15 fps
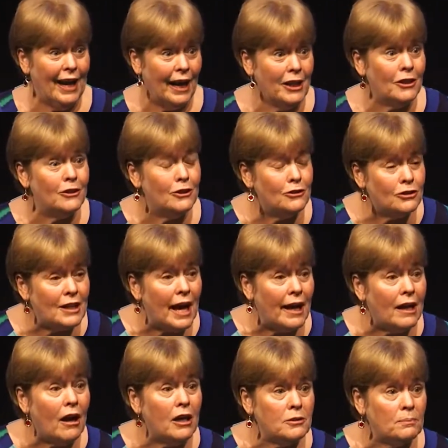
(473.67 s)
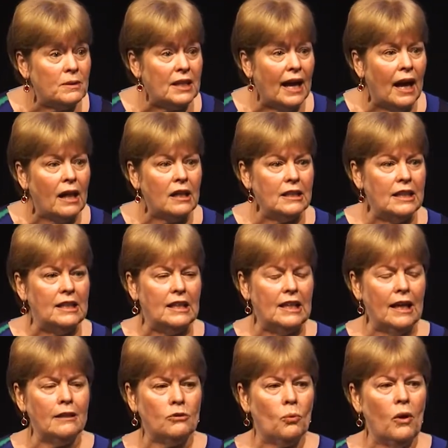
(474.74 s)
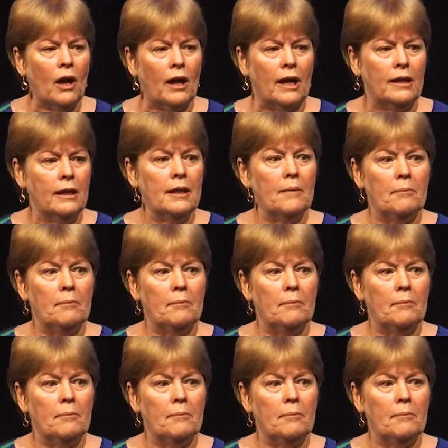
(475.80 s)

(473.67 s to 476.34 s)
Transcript: I use that hospitality, and guess what?